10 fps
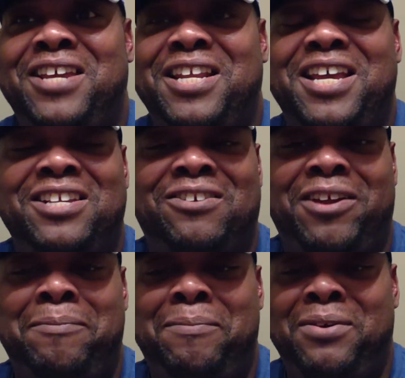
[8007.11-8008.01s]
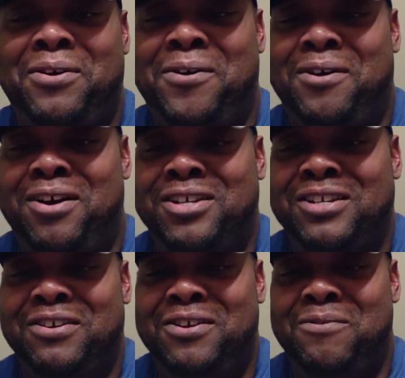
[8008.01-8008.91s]
Yeah, they'll scrape up your car.
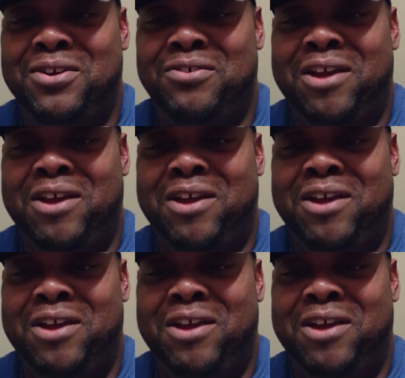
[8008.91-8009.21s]
So you don't want to